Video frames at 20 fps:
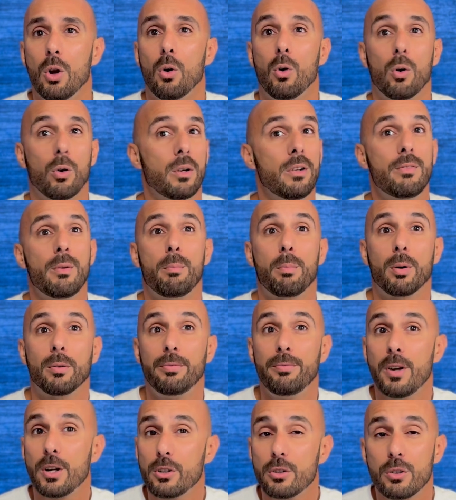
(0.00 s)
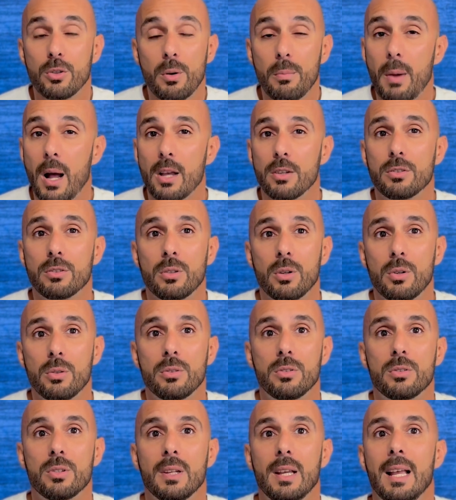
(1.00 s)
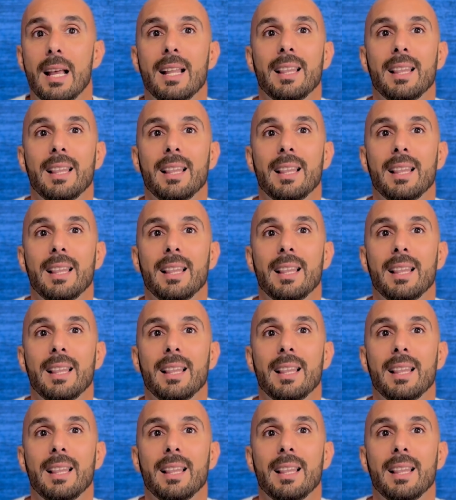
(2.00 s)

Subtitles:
or even professional milestones,